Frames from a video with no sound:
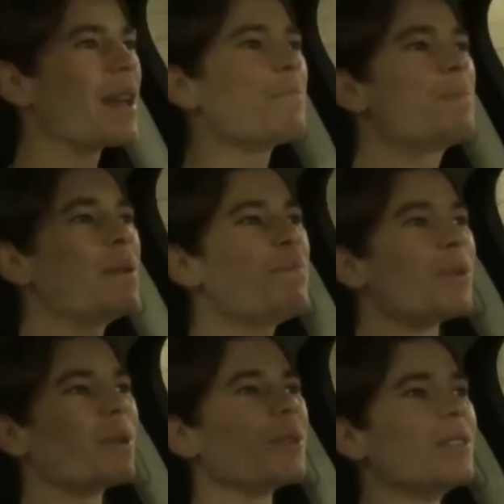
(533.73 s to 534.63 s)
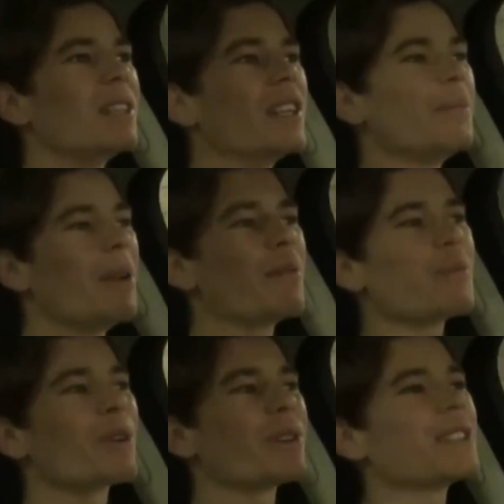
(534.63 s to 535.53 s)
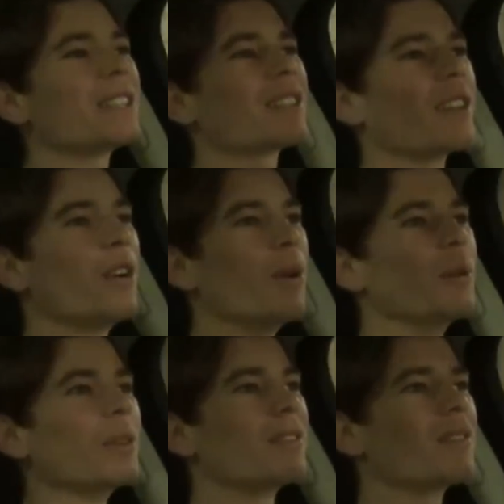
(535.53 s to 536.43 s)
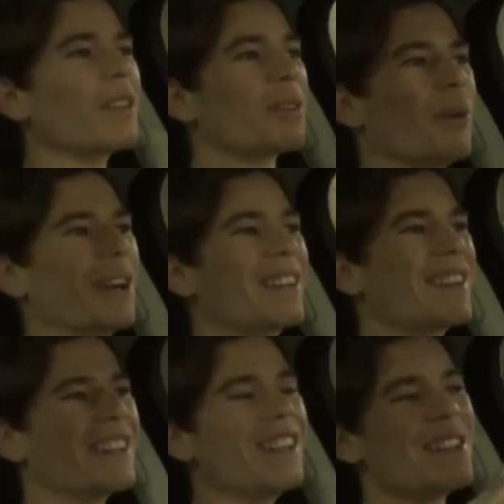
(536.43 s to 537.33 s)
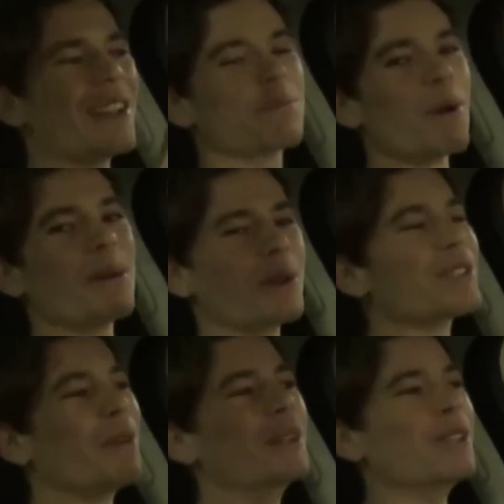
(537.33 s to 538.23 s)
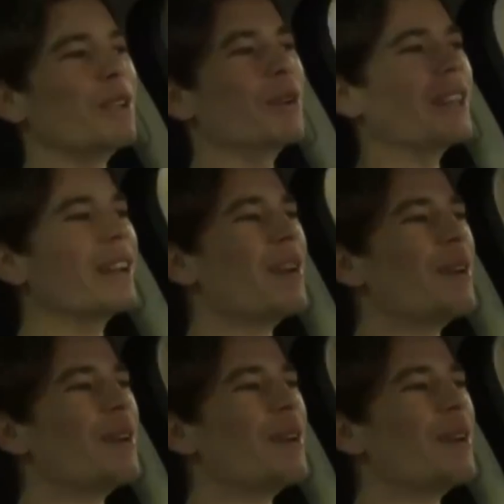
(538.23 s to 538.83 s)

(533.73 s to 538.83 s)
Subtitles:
And people, maybe because it's gold, this one, that's probably got something to do with it.